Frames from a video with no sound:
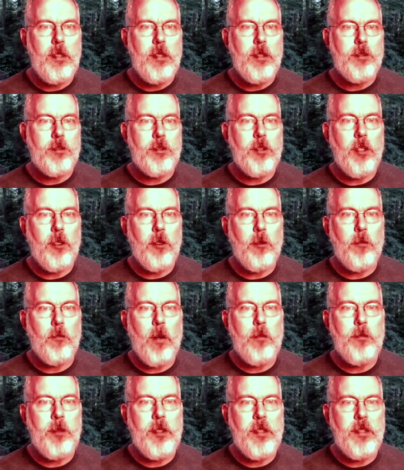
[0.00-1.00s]
So,
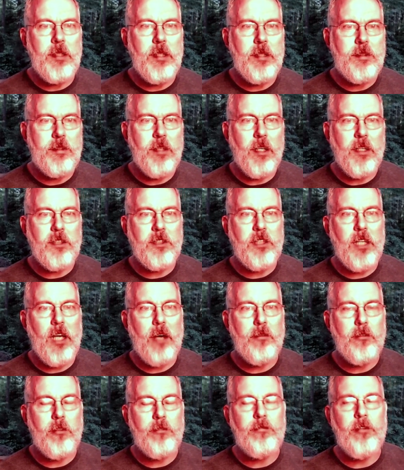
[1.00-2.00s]
I mean, it does
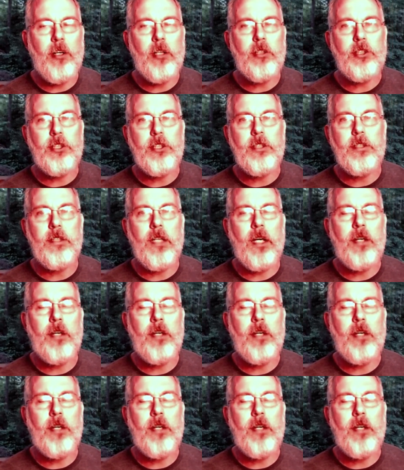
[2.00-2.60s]
have a function.